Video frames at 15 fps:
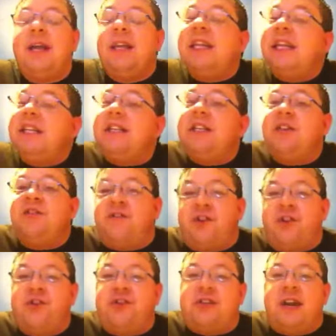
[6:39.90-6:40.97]
at least in the
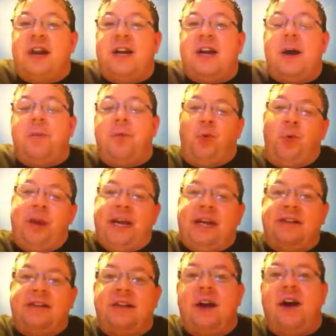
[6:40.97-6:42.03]
first uh, couple
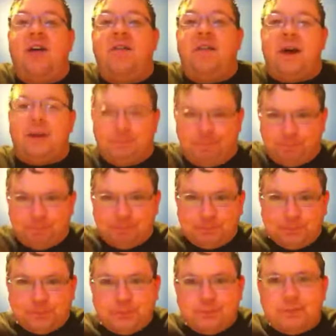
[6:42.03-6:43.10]
weeks of uh,
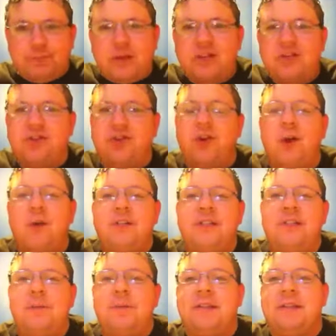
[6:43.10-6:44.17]
Sir Owen
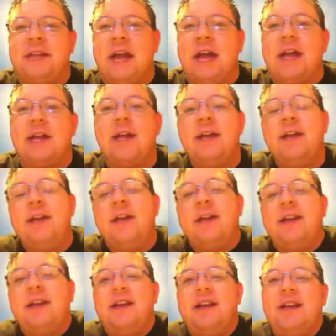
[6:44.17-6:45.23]
sip and snack
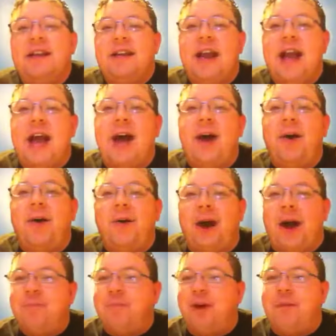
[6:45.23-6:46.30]
now
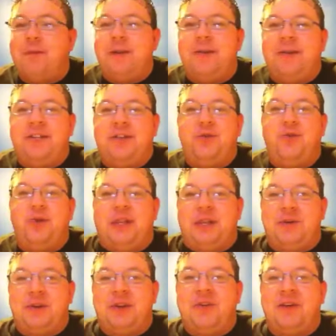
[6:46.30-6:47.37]
i'm probably going to really
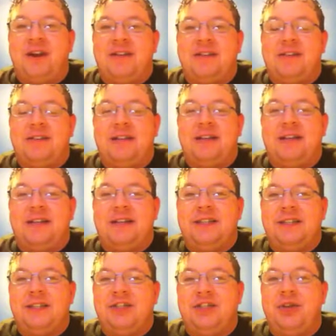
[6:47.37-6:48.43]
regret
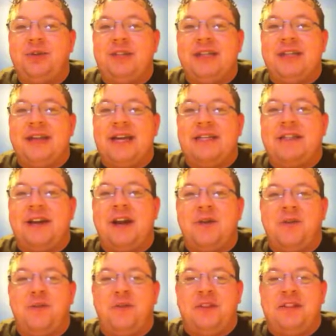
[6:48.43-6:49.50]
choosing that
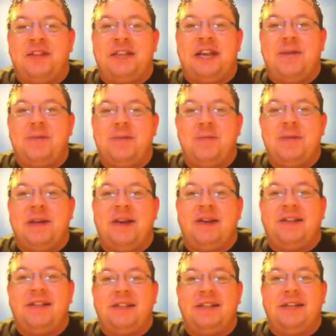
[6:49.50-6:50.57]
title for this segment
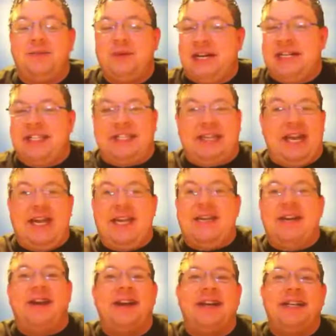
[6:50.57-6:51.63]
because when it gets late at
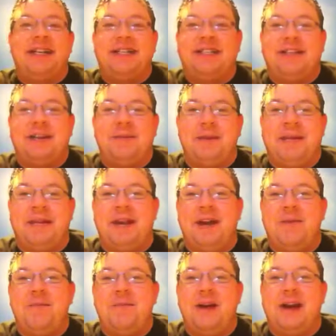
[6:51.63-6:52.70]
night it's going to
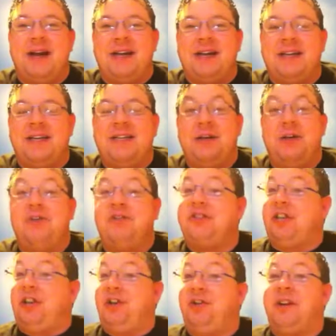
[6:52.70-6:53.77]
become uh,
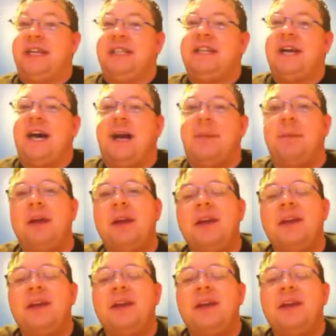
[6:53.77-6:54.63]
slurring time